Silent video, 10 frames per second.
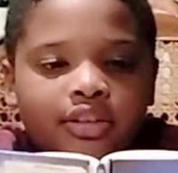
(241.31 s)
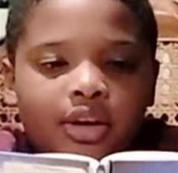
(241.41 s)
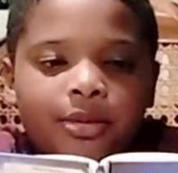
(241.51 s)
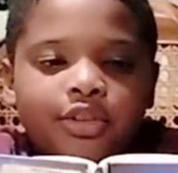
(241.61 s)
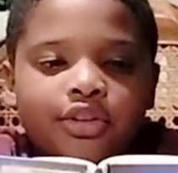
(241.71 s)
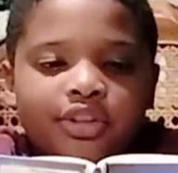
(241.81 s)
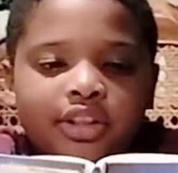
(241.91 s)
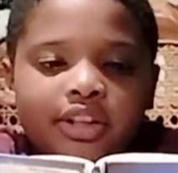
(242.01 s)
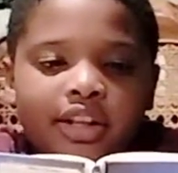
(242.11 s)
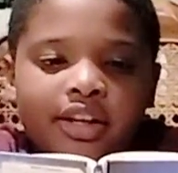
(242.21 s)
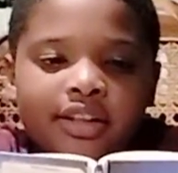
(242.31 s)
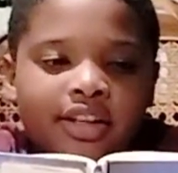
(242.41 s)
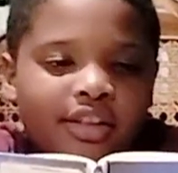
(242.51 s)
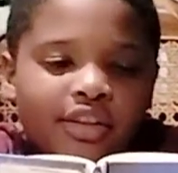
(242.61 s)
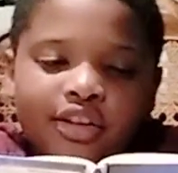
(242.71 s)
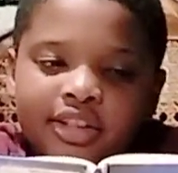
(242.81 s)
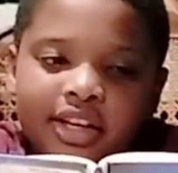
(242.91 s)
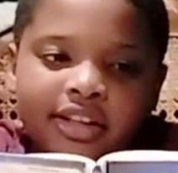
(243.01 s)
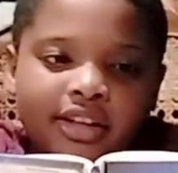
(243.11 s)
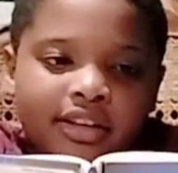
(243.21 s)
Thomas looked at it and then looked
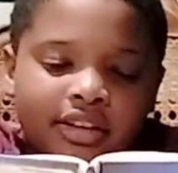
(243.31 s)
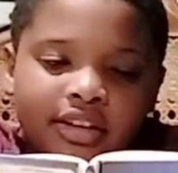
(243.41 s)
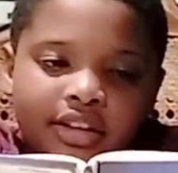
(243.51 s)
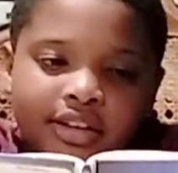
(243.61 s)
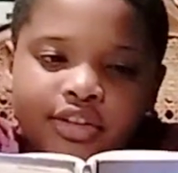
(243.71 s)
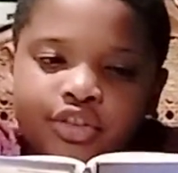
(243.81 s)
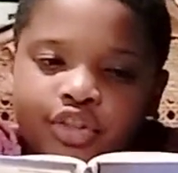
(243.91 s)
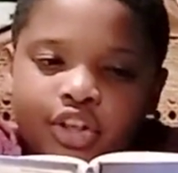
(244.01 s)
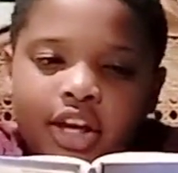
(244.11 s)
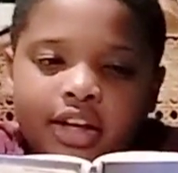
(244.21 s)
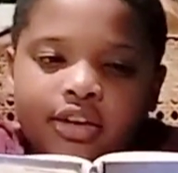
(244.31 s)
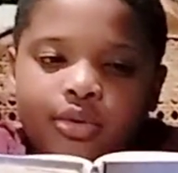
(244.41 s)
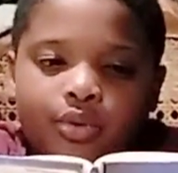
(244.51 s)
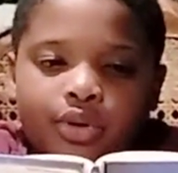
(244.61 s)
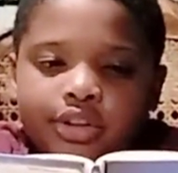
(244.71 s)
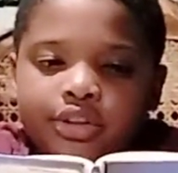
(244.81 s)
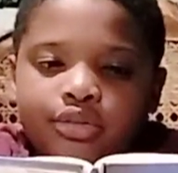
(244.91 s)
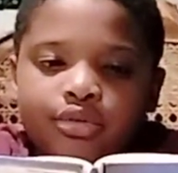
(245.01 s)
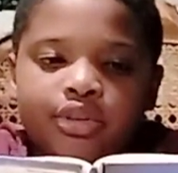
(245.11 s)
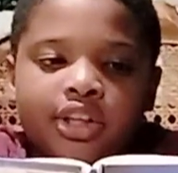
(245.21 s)
at it. "Jack, where
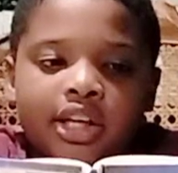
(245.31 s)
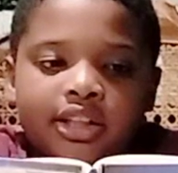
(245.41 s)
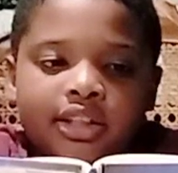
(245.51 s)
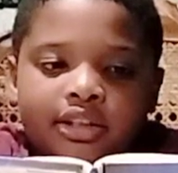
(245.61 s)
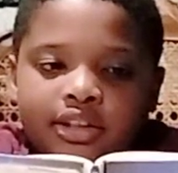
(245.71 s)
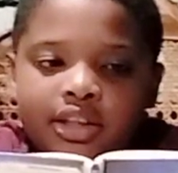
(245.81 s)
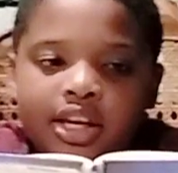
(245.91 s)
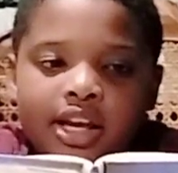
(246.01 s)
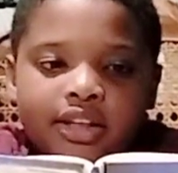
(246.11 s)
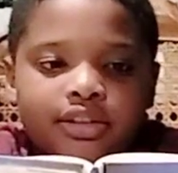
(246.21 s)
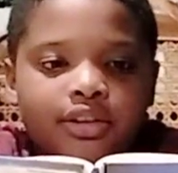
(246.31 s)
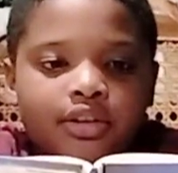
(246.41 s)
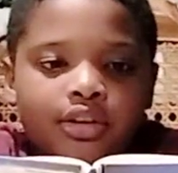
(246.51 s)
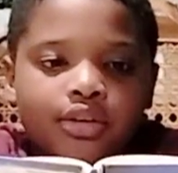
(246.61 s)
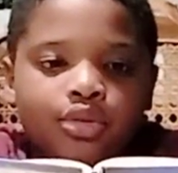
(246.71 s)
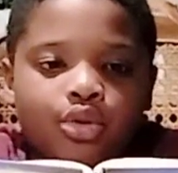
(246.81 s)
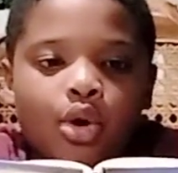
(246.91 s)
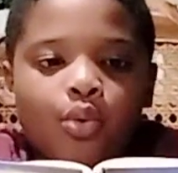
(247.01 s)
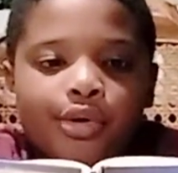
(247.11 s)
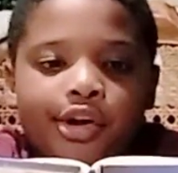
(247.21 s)
did you get this?" he asked.
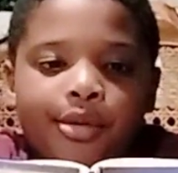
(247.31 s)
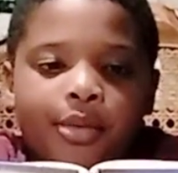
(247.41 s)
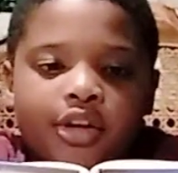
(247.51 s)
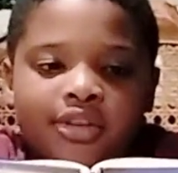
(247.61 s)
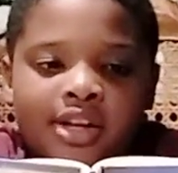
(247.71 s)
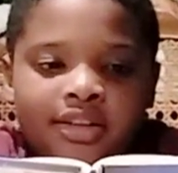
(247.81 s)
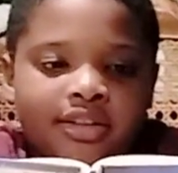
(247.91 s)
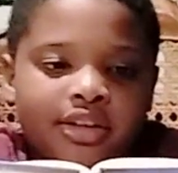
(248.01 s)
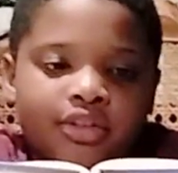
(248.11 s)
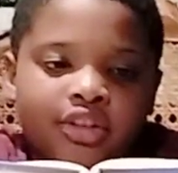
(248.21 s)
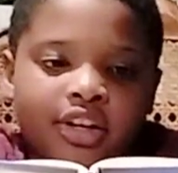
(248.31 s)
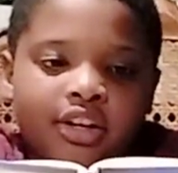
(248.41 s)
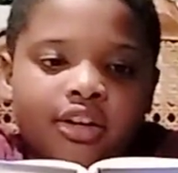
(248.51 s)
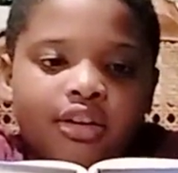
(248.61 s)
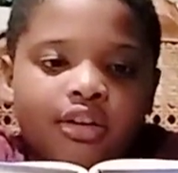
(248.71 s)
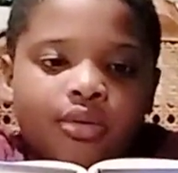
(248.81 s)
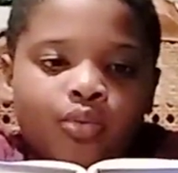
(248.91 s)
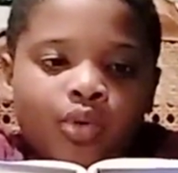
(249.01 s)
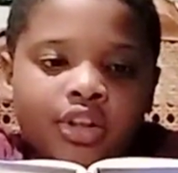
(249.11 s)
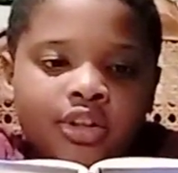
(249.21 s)
"Don't worry about that," said Jack.
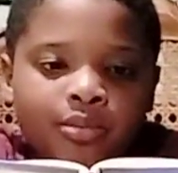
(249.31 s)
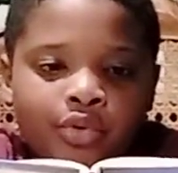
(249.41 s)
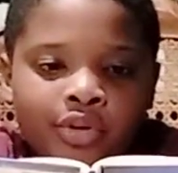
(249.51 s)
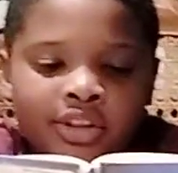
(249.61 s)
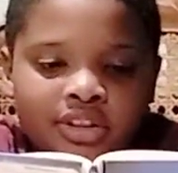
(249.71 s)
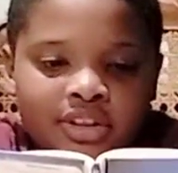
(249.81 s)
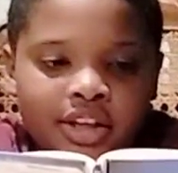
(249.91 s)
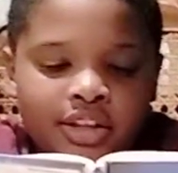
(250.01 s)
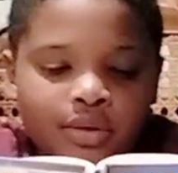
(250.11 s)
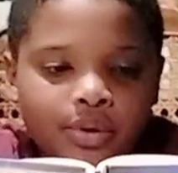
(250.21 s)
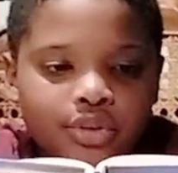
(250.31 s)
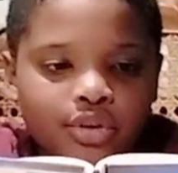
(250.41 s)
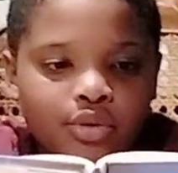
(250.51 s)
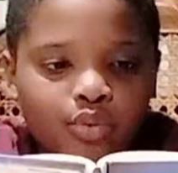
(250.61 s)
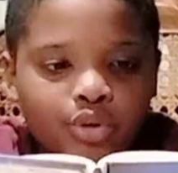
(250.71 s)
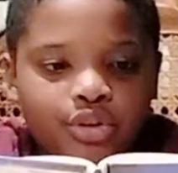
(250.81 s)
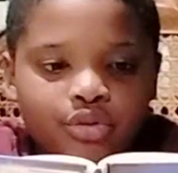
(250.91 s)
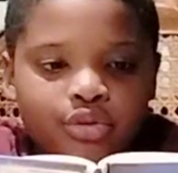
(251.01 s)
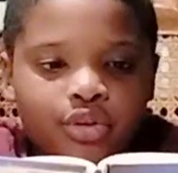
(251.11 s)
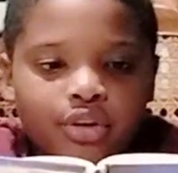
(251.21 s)
"What's important is that you return what
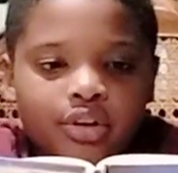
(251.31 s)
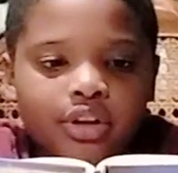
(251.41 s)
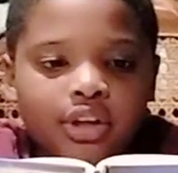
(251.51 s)
you took."